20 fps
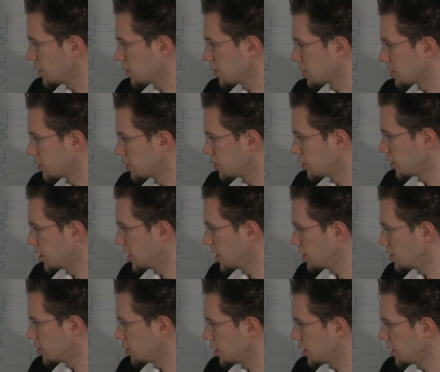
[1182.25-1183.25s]
so it's
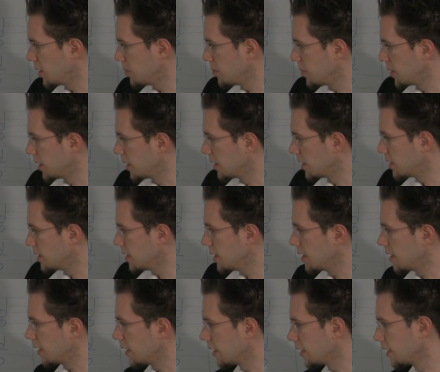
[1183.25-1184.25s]
G, G, B,
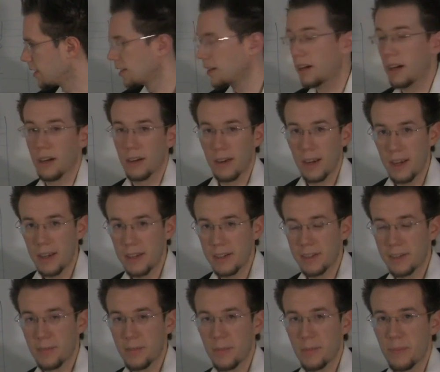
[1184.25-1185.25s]
D. Alright?